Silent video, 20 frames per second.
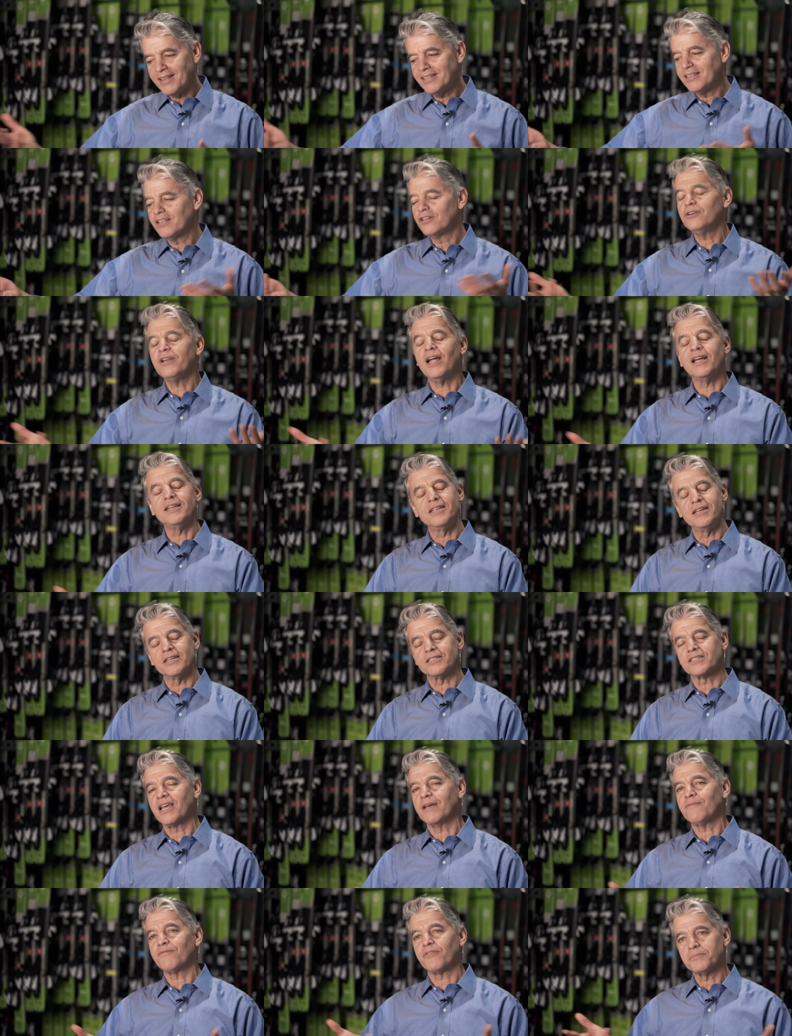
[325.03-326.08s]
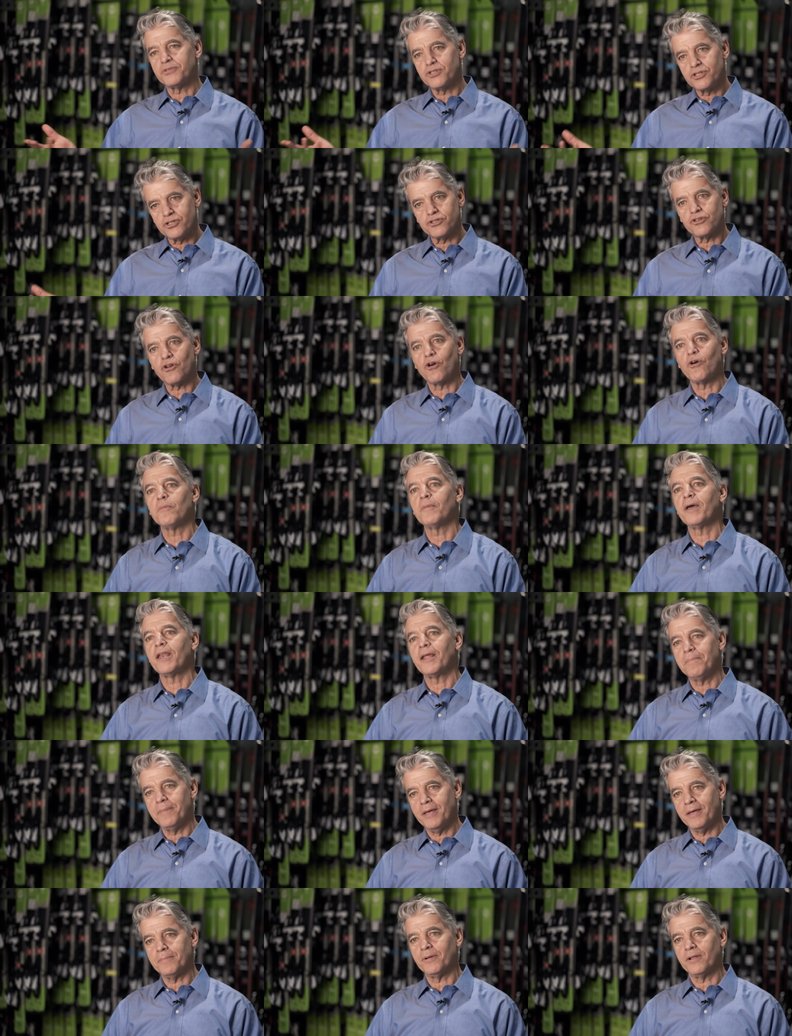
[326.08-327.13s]
good ideas came from so
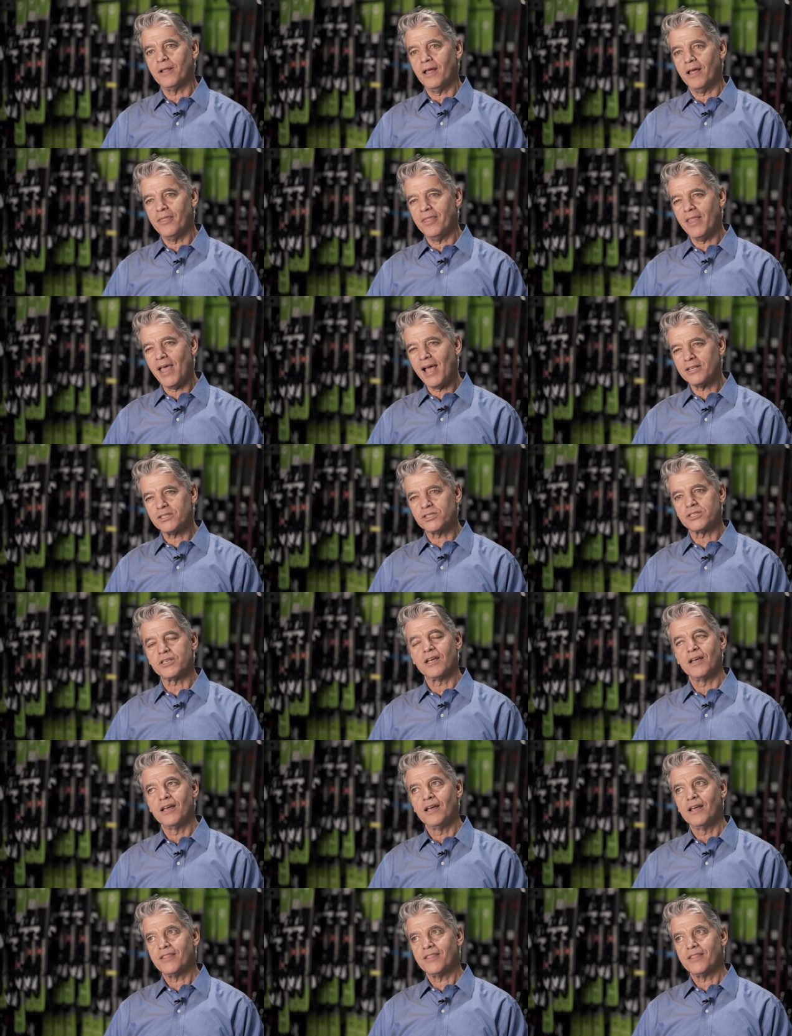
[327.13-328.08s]
many people, and that's